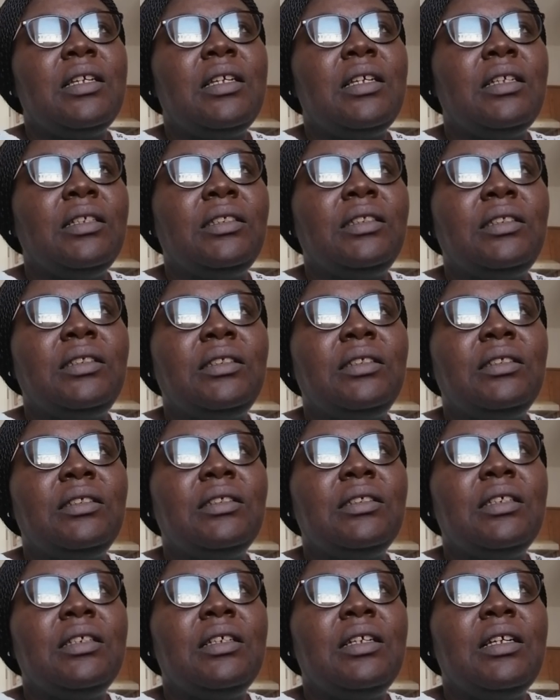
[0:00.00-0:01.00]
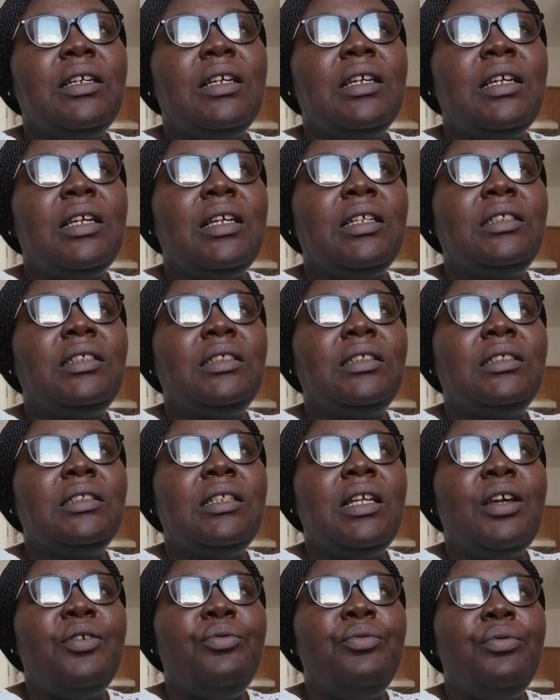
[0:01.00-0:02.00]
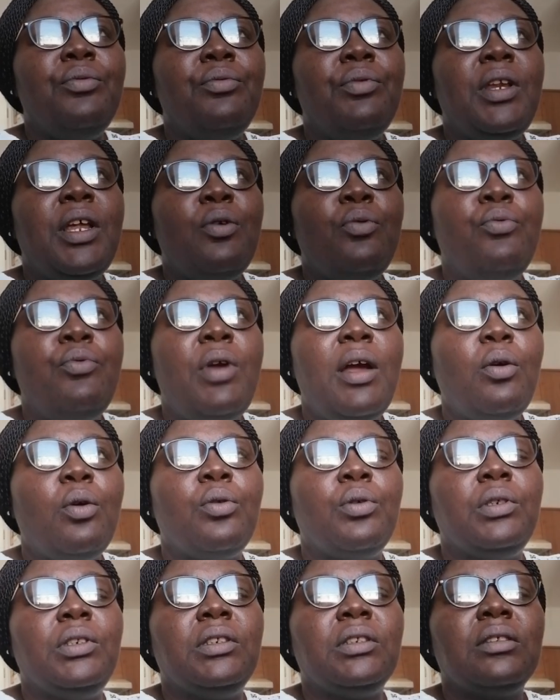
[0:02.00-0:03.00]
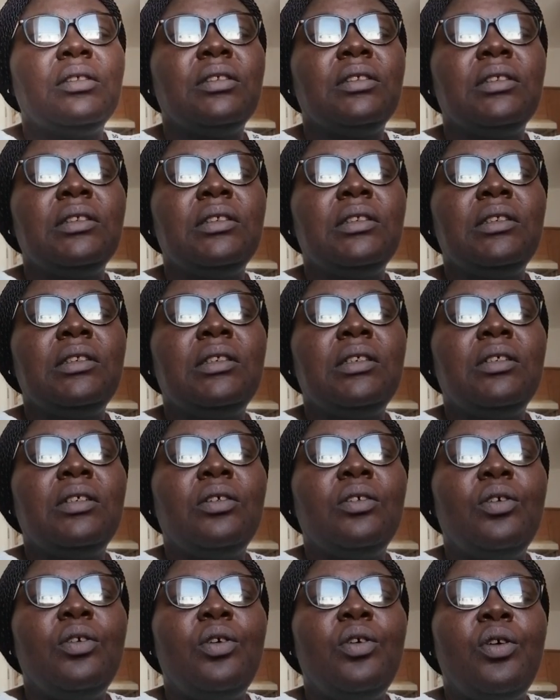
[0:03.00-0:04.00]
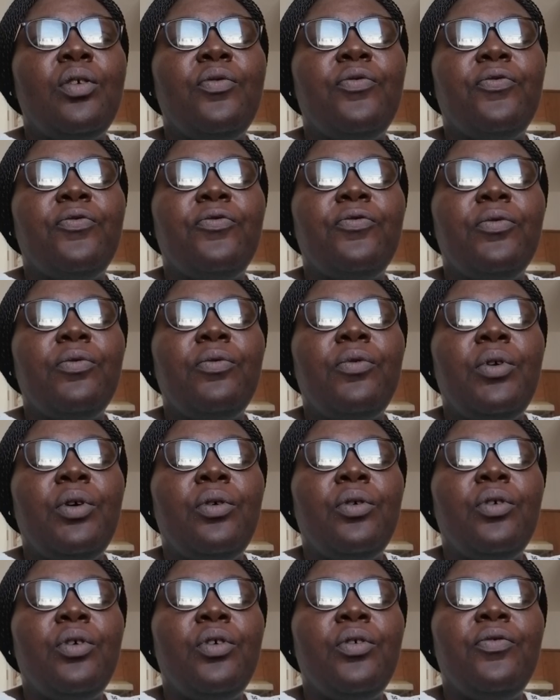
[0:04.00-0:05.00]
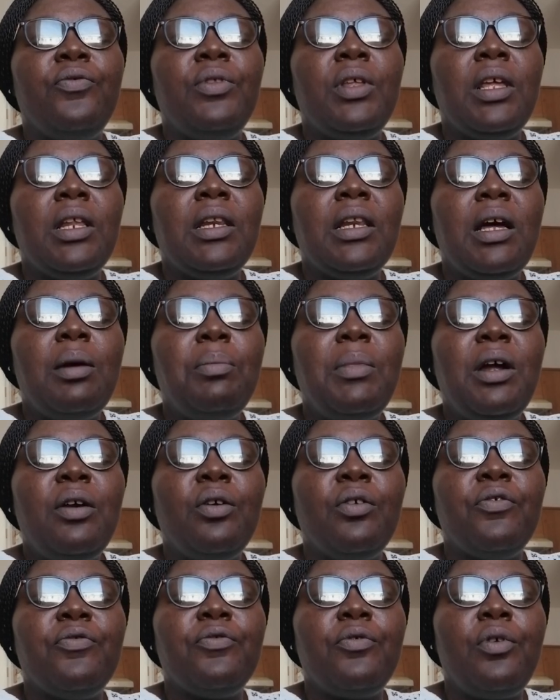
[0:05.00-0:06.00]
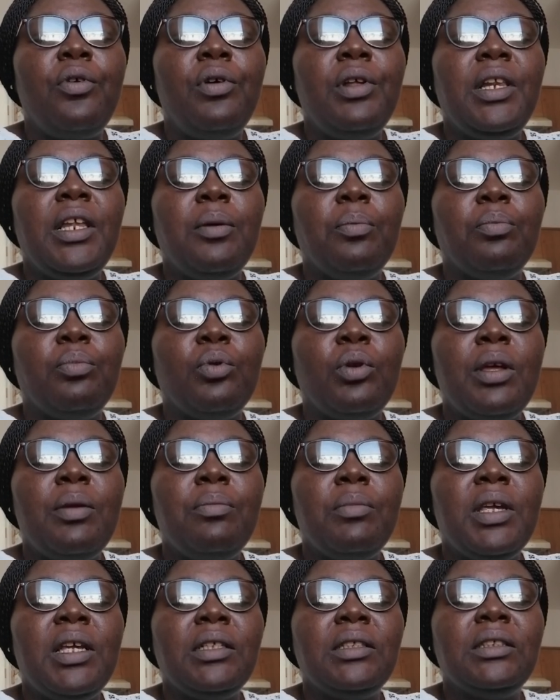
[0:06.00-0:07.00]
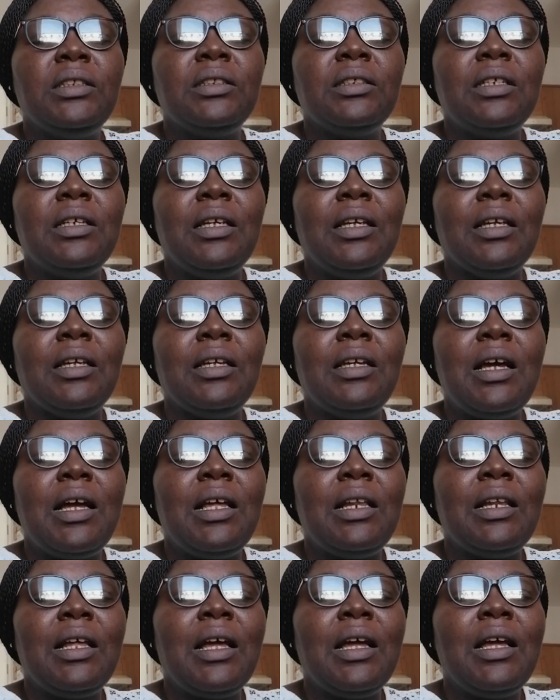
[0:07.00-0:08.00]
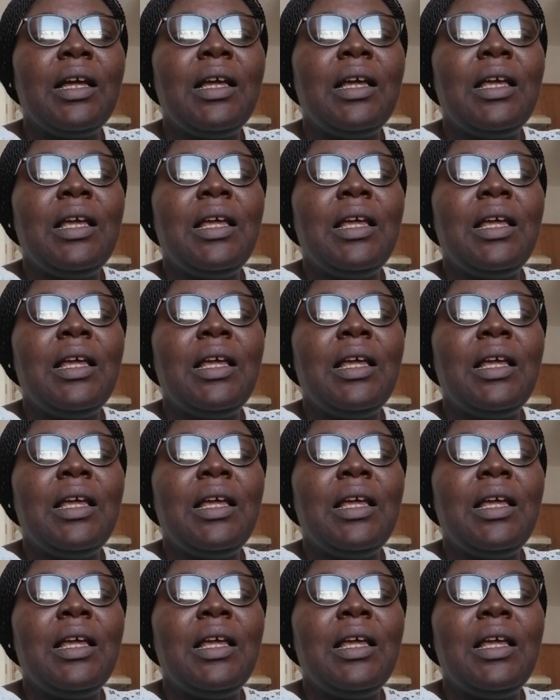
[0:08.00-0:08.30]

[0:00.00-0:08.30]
is the record of the number of unemployment in Ghana.